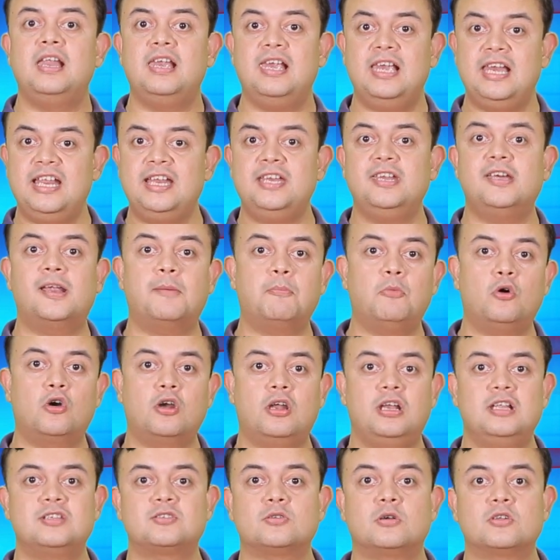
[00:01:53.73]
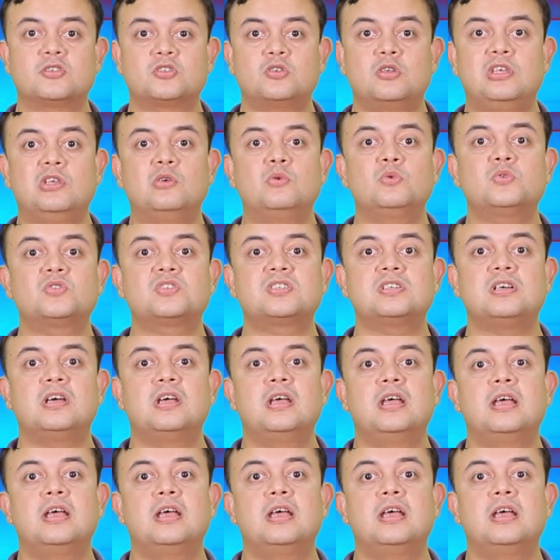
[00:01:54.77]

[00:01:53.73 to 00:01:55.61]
linear model is also used.